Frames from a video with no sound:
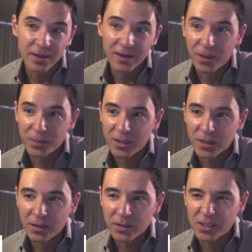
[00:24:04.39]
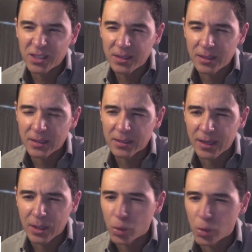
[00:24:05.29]
Um, you know, there's just this
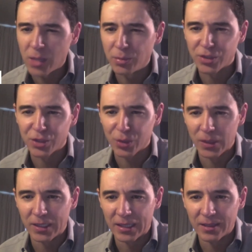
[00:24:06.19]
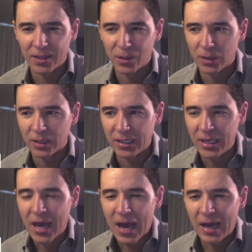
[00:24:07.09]
incredible story that literally,
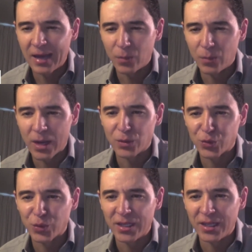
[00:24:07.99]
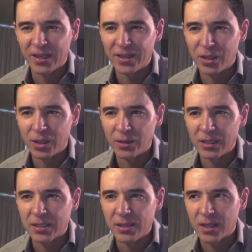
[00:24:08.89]
I when I was reading it, you know, in
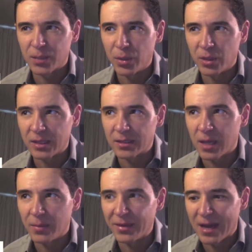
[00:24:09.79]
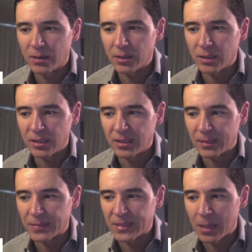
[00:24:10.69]
this next book that's coming out in
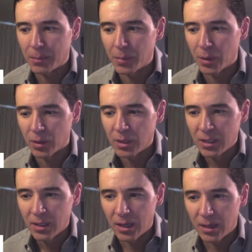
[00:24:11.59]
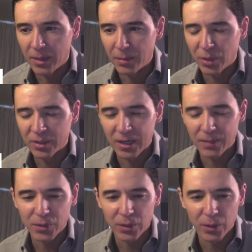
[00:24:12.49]
September, uh, my book that
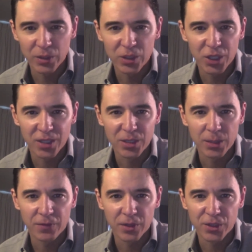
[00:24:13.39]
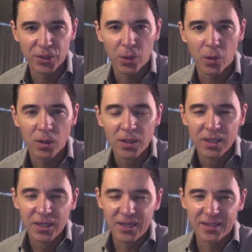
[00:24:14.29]
I'm doing with Chicken Soup for the Soul,
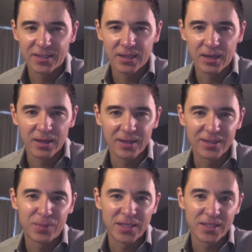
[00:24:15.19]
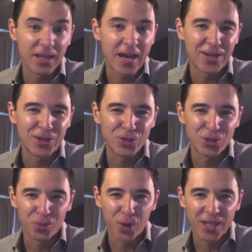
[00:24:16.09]
it's uh, it's basically how to use
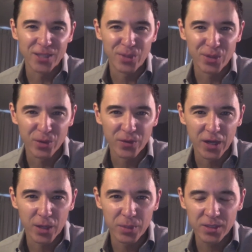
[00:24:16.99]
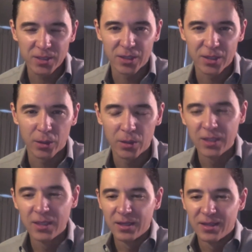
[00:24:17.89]
your brain to be your own therapist. So
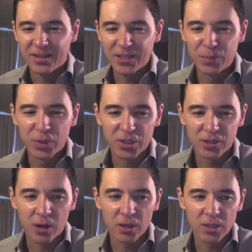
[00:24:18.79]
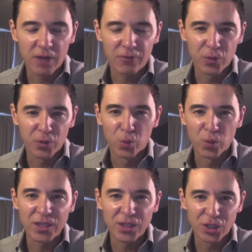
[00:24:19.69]
this book starts off with
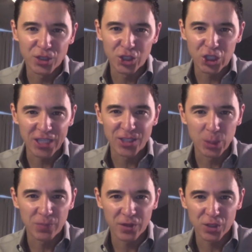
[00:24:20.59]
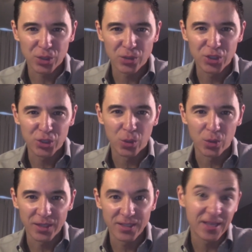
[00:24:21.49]
real Chicken Soup for the Soul
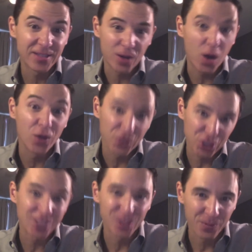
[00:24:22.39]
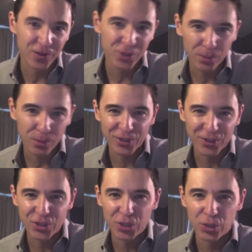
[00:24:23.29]
stories, as all the Chicken Soup for the Soul
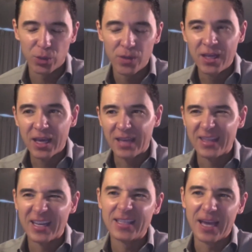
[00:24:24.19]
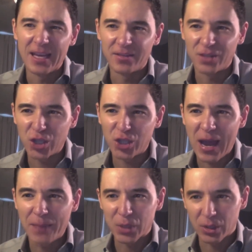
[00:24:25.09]
books do. Mm-hmm. And then at the end of the
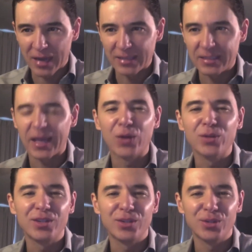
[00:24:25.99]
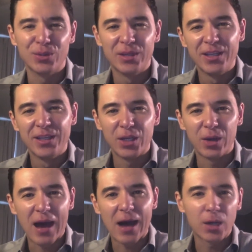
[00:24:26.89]
chapter, I tell you, you know,
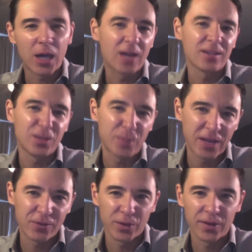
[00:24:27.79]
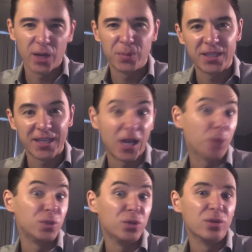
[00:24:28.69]
how cognitive behavioral therapy can
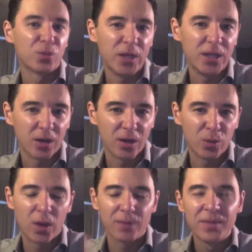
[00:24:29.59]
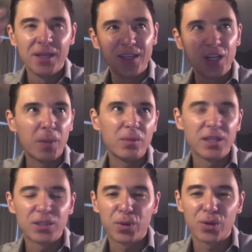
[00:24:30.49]
help you, the reader, and what, you know, maybe
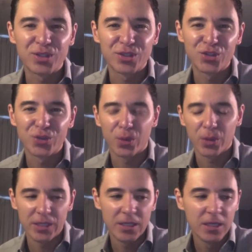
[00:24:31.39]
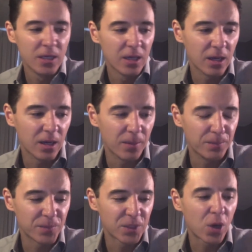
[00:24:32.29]
this person's story
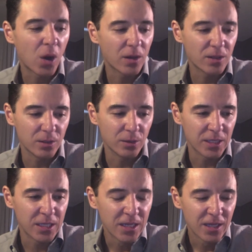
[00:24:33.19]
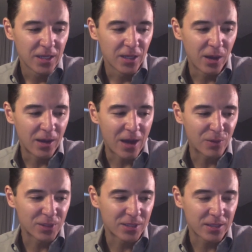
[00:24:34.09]
um, taught you. And, you know, I
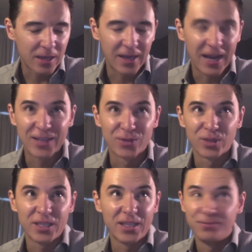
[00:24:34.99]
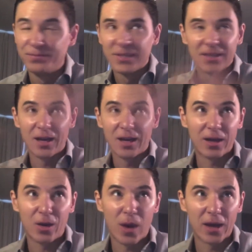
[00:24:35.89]
was, and I had to read, uh,
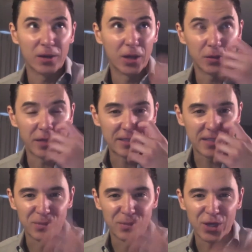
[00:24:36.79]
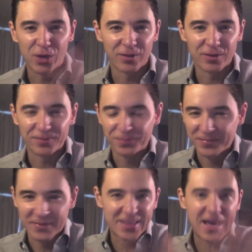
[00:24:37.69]
oh, I don't know, they sent me over
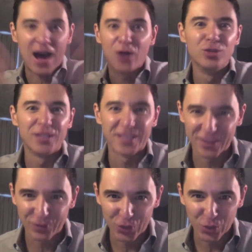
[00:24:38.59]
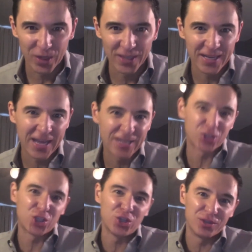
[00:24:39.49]
thousands of stories, and I had to
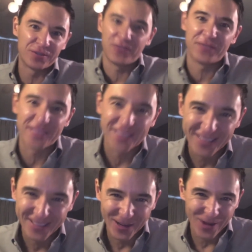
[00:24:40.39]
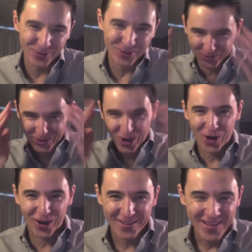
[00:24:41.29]
choose 50, you know, which was mm-hmm.
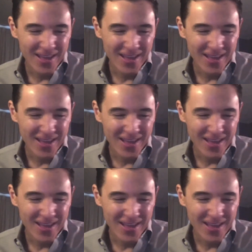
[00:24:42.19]
hard.